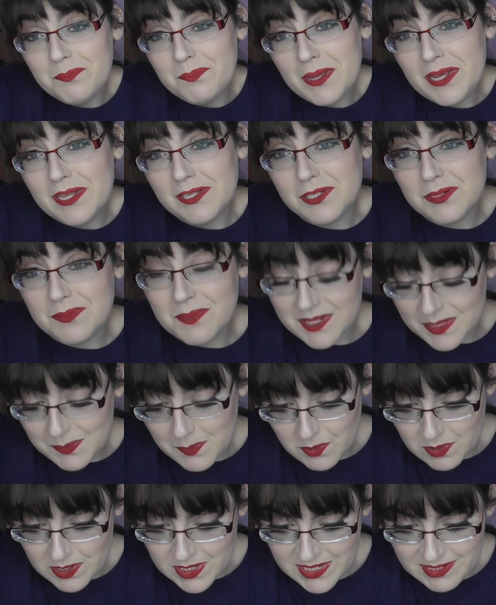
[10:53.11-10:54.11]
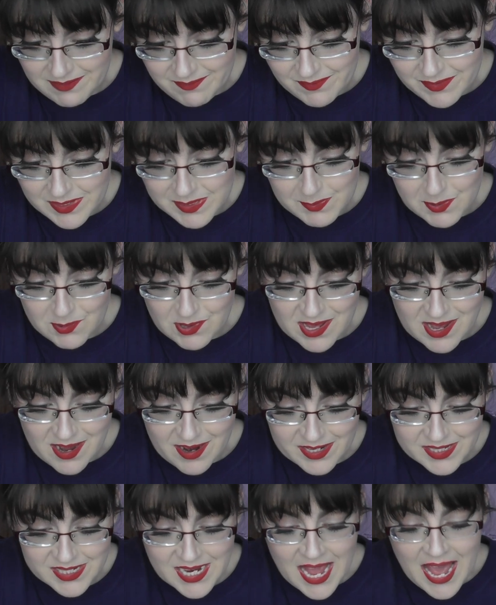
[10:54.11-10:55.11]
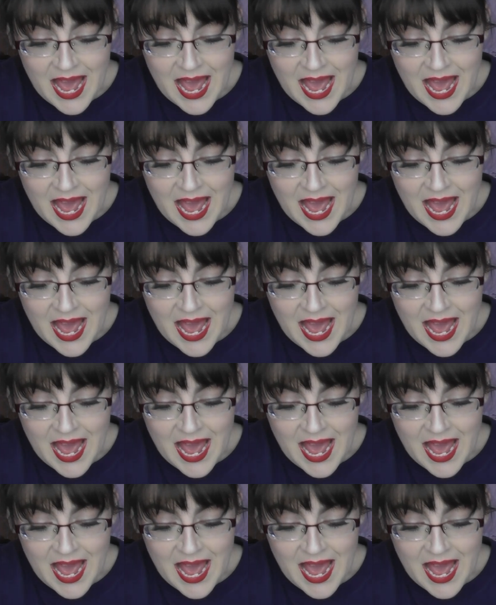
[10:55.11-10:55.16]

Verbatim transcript: appeals to my spooky heart.